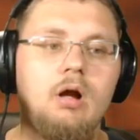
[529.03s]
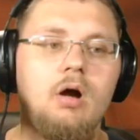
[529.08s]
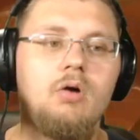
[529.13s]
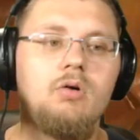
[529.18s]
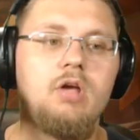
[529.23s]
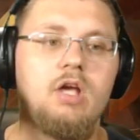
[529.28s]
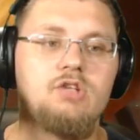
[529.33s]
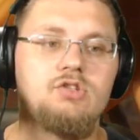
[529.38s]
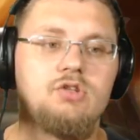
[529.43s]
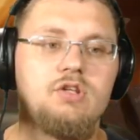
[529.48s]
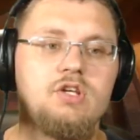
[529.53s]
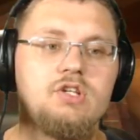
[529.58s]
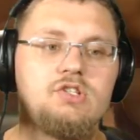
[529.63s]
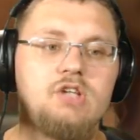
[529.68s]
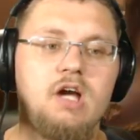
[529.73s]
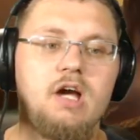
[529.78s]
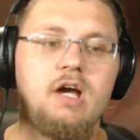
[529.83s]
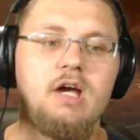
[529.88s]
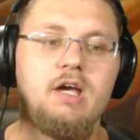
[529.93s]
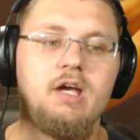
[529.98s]
Okay, so this
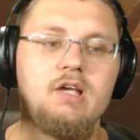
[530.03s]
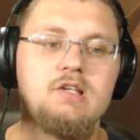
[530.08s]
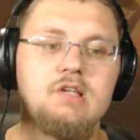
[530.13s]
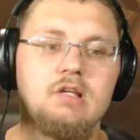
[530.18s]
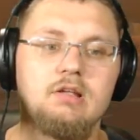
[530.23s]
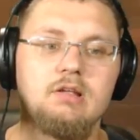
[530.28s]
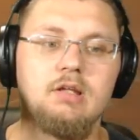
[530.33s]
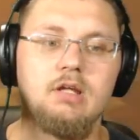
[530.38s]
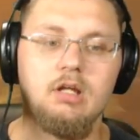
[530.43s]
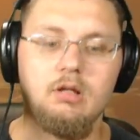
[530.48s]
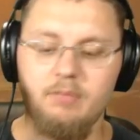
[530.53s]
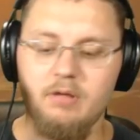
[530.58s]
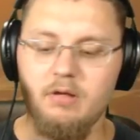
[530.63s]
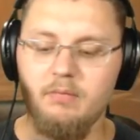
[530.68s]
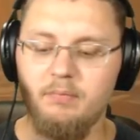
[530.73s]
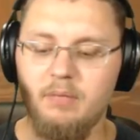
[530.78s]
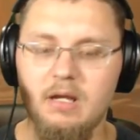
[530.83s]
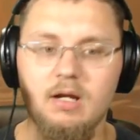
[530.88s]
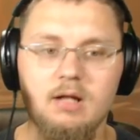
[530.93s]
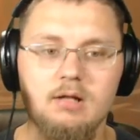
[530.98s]
guy is a little
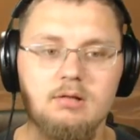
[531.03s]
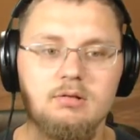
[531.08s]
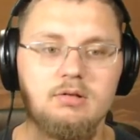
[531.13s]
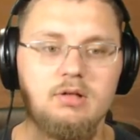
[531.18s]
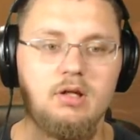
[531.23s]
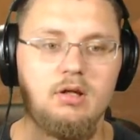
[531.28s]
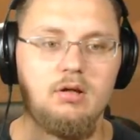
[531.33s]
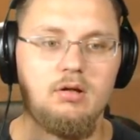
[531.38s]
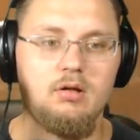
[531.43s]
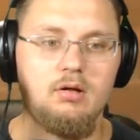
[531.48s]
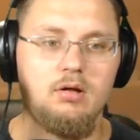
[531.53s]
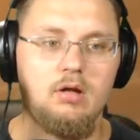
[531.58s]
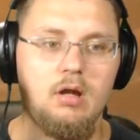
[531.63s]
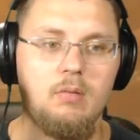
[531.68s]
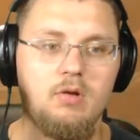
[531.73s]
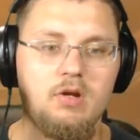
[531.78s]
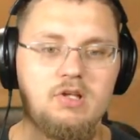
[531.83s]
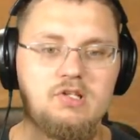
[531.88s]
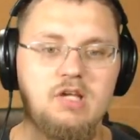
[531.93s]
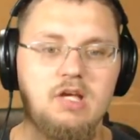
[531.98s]
bit bigger.
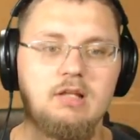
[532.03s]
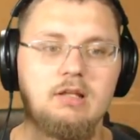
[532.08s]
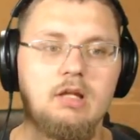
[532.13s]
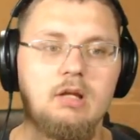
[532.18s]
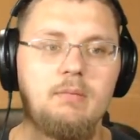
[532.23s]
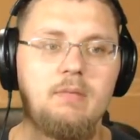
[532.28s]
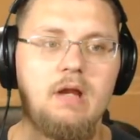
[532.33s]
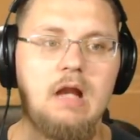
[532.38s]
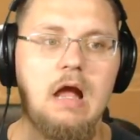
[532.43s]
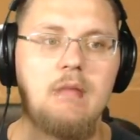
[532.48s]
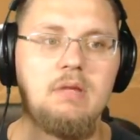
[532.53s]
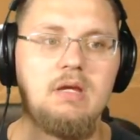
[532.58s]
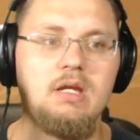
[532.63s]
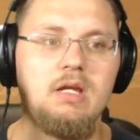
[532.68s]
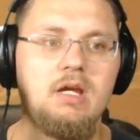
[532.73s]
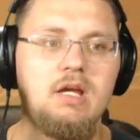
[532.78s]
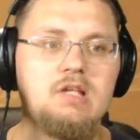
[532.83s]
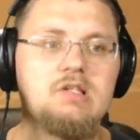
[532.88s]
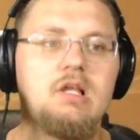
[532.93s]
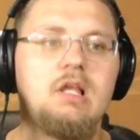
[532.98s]
And when I say a little bit, I mean
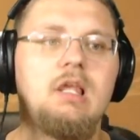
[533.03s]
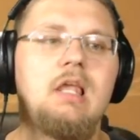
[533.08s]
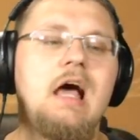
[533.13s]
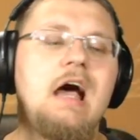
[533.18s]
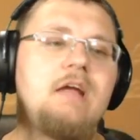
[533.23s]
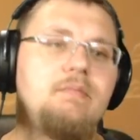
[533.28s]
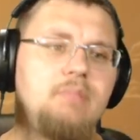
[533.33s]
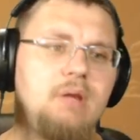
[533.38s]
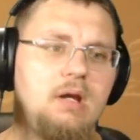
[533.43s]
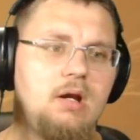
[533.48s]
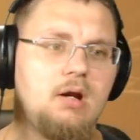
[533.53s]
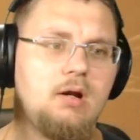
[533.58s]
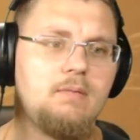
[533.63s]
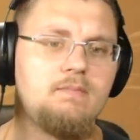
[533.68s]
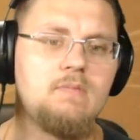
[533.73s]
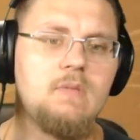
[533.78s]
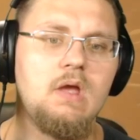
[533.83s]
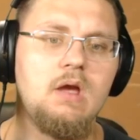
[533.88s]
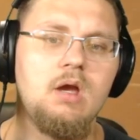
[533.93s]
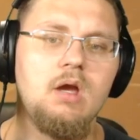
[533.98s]
he's a lot bigger.
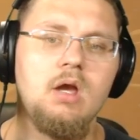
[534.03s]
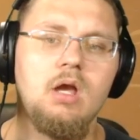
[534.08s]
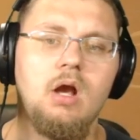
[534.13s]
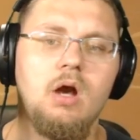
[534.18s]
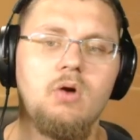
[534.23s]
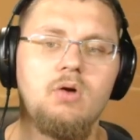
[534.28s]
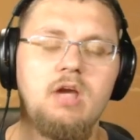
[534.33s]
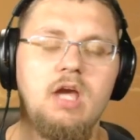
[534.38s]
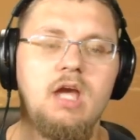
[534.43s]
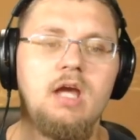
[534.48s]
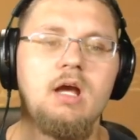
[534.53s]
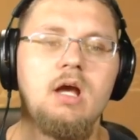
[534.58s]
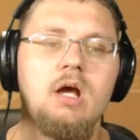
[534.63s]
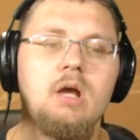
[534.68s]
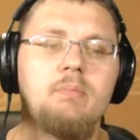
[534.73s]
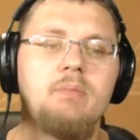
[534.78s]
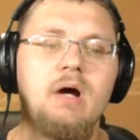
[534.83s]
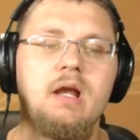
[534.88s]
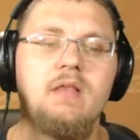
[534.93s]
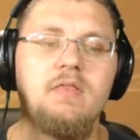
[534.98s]
Okay,
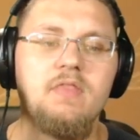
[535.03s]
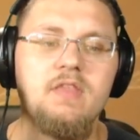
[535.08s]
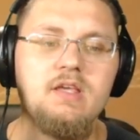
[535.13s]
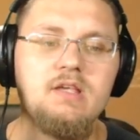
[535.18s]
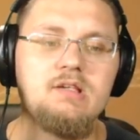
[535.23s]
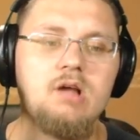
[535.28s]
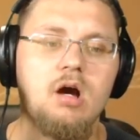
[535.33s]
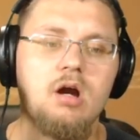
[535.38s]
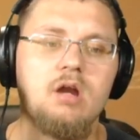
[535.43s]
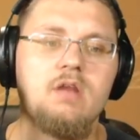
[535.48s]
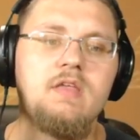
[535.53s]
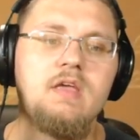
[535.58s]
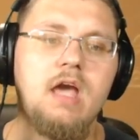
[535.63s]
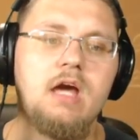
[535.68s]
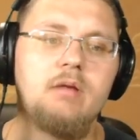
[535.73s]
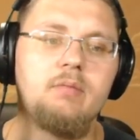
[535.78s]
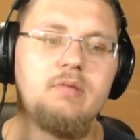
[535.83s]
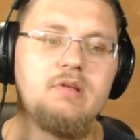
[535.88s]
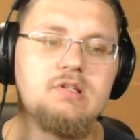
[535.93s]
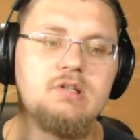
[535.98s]
but these are the
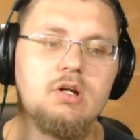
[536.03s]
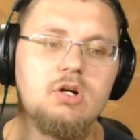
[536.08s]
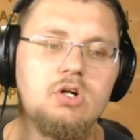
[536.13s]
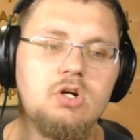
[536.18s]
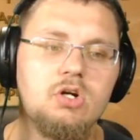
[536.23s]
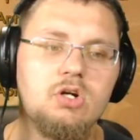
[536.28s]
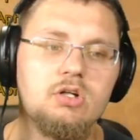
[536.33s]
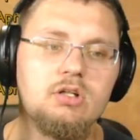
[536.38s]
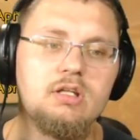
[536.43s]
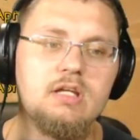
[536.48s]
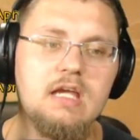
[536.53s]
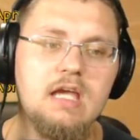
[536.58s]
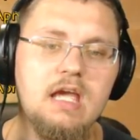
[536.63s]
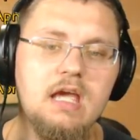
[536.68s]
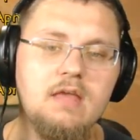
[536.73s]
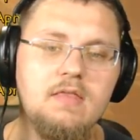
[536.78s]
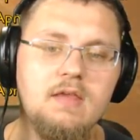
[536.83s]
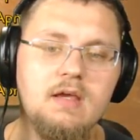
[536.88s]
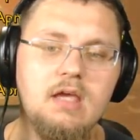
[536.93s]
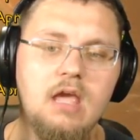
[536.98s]
enemies that are currently
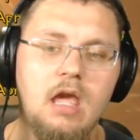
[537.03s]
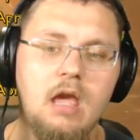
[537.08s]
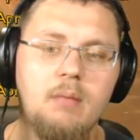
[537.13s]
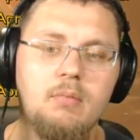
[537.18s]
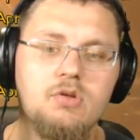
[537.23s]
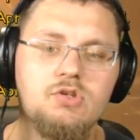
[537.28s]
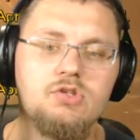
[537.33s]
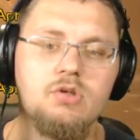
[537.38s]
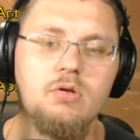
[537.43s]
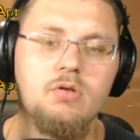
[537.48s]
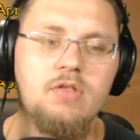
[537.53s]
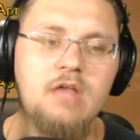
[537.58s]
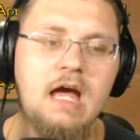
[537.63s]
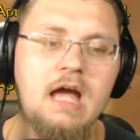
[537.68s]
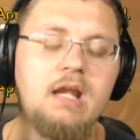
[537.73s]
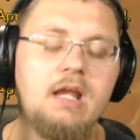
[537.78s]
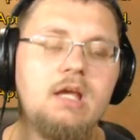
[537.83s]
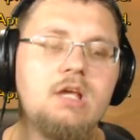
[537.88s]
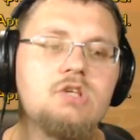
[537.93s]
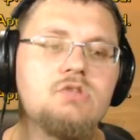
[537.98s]
in the game, so
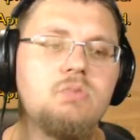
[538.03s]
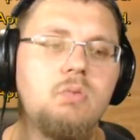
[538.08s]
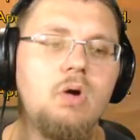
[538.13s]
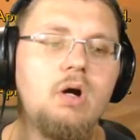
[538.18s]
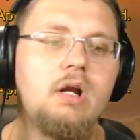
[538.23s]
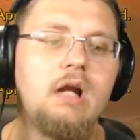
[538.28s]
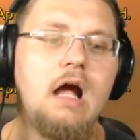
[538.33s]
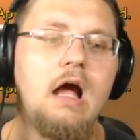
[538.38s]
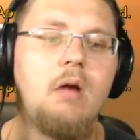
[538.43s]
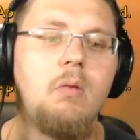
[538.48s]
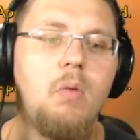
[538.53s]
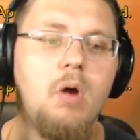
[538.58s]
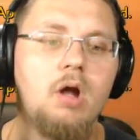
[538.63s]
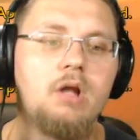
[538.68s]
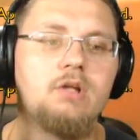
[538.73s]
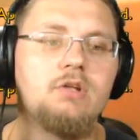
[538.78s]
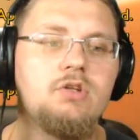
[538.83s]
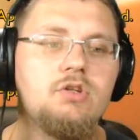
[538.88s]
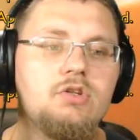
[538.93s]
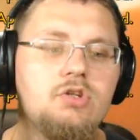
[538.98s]
that is what I
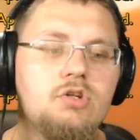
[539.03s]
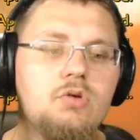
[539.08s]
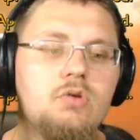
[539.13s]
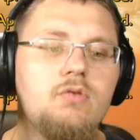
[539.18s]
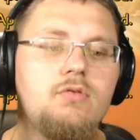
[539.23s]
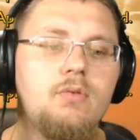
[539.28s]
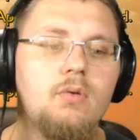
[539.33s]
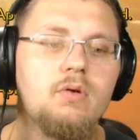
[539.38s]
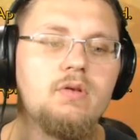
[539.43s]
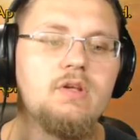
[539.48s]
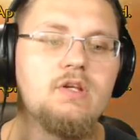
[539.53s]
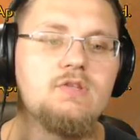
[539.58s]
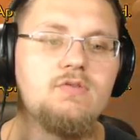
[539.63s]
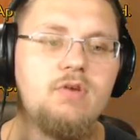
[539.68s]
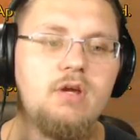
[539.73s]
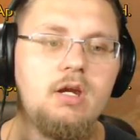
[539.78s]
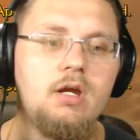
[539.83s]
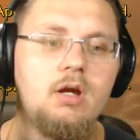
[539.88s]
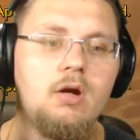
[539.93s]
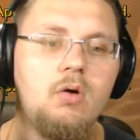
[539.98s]
wanted to do for this
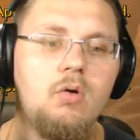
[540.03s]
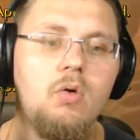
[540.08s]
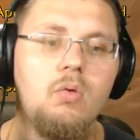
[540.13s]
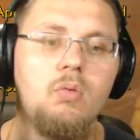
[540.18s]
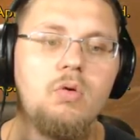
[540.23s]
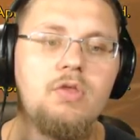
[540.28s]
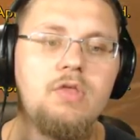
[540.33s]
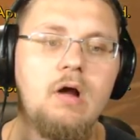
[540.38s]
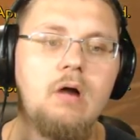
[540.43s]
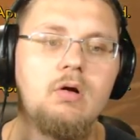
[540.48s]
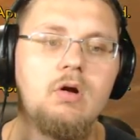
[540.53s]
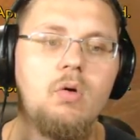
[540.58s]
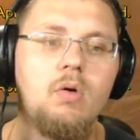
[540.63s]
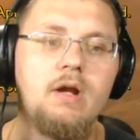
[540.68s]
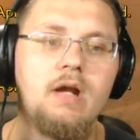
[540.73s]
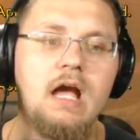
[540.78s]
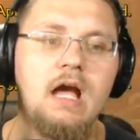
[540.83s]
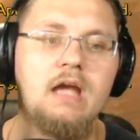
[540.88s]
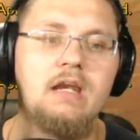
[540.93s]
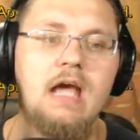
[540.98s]
video without
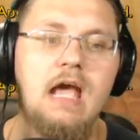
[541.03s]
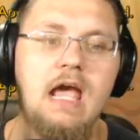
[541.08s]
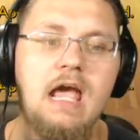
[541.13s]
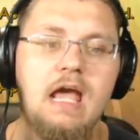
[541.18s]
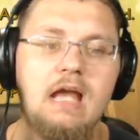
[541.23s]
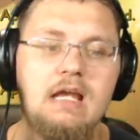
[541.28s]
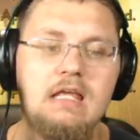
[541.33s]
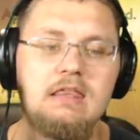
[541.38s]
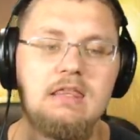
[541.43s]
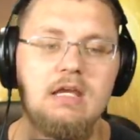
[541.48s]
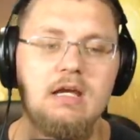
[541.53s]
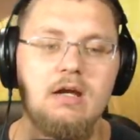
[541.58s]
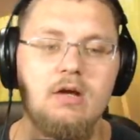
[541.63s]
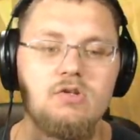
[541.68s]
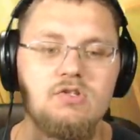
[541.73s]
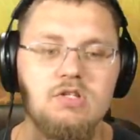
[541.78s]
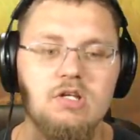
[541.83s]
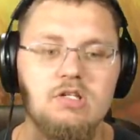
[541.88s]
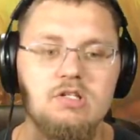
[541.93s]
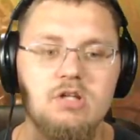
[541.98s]
going on to anything
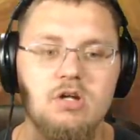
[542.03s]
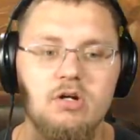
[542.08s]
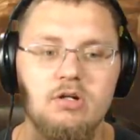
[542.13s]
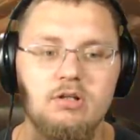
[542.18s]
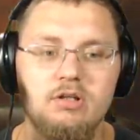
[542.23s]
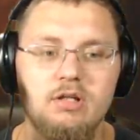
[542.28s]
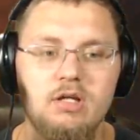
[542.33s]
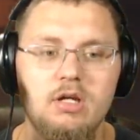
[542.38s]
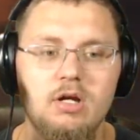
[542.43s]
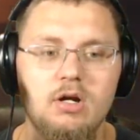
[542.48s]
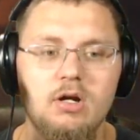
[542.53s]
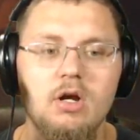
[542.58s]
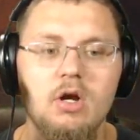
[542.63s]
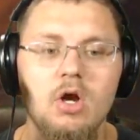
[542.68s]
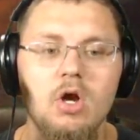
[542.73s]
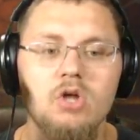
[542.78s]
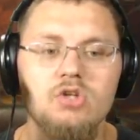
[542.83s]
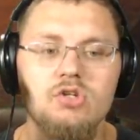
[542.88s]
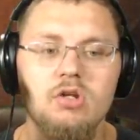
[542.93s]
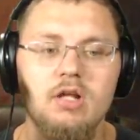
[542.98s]
else that's currently here.
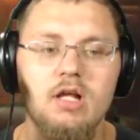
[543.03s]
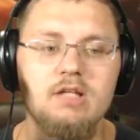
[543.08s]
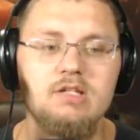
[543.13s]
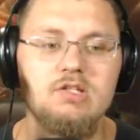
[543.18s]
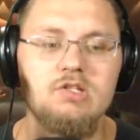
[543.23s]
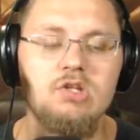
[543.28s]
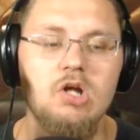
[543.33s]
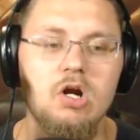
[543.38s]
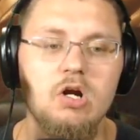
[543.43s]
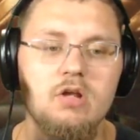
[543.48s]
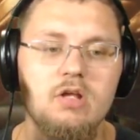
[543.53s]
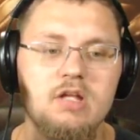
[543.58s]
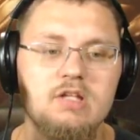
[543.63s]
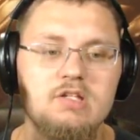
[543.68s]
So let's start.